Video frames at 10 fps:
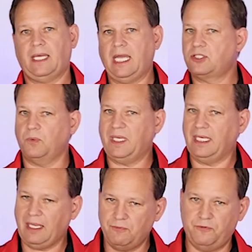Okay, so we
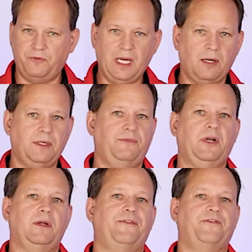can get very,
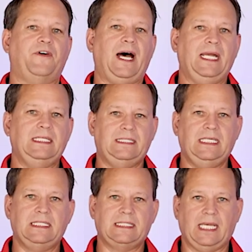very fine
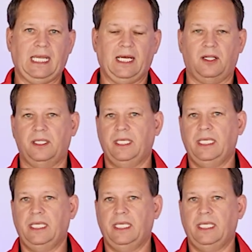detail